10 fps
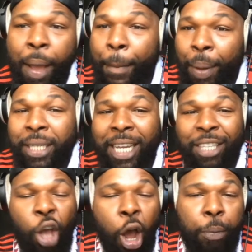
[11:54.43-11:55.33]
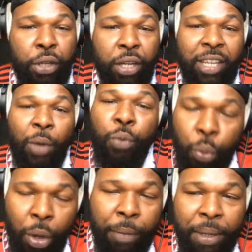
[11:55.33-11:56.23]
But there's options, and we
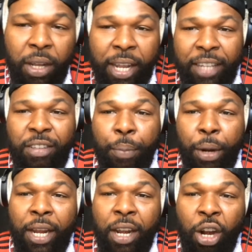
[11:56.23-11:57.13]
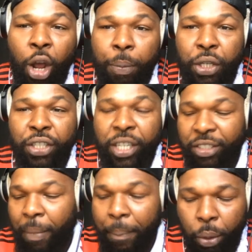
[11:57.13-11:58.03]
will be looking to bring in an option just
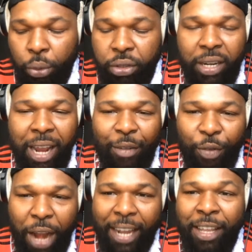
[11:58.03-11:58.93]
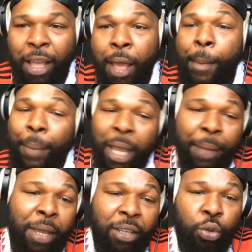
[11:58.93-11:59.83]
to bolster that flank.
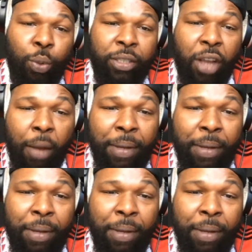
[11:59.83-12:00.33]
Maybe a Swiss Army